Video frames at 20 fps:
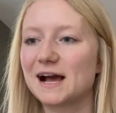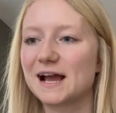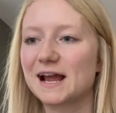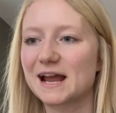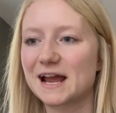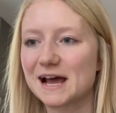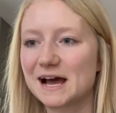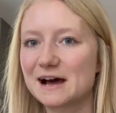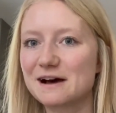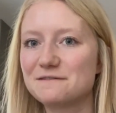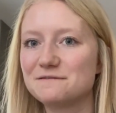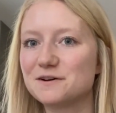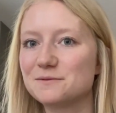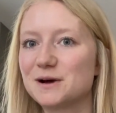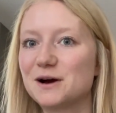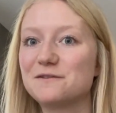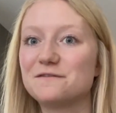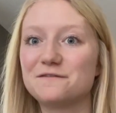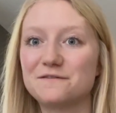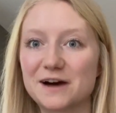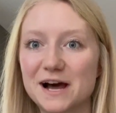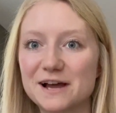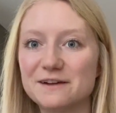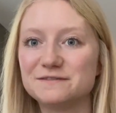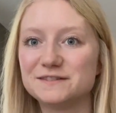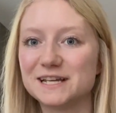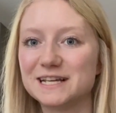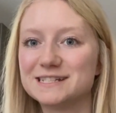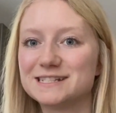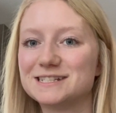I have about 5
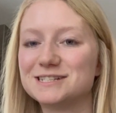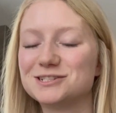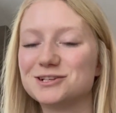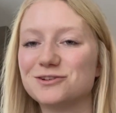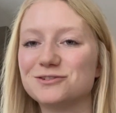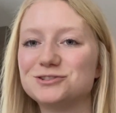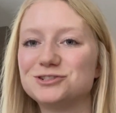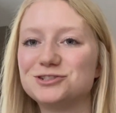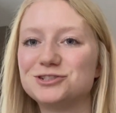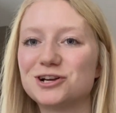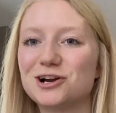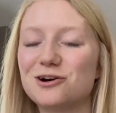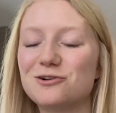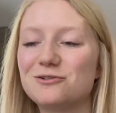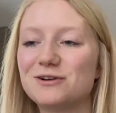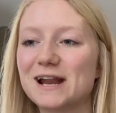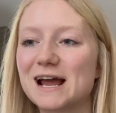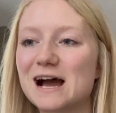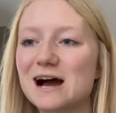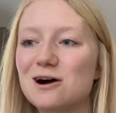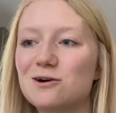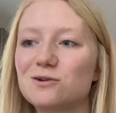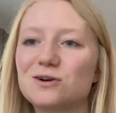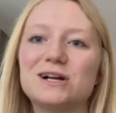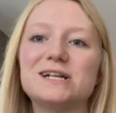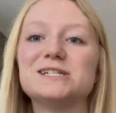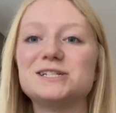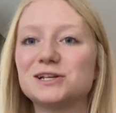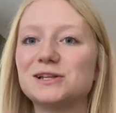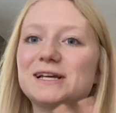days until the show now, or
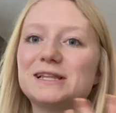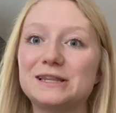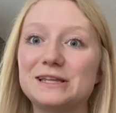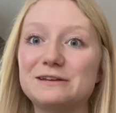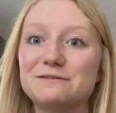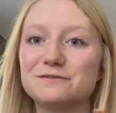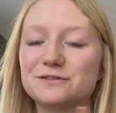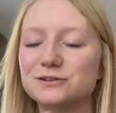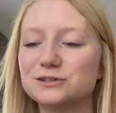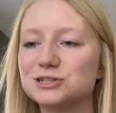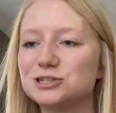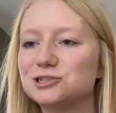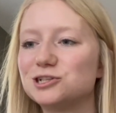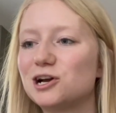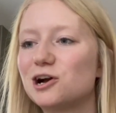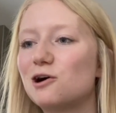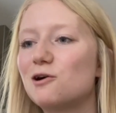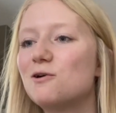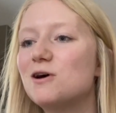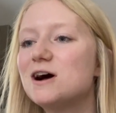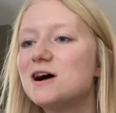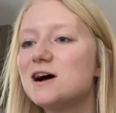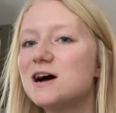until I leave for the show.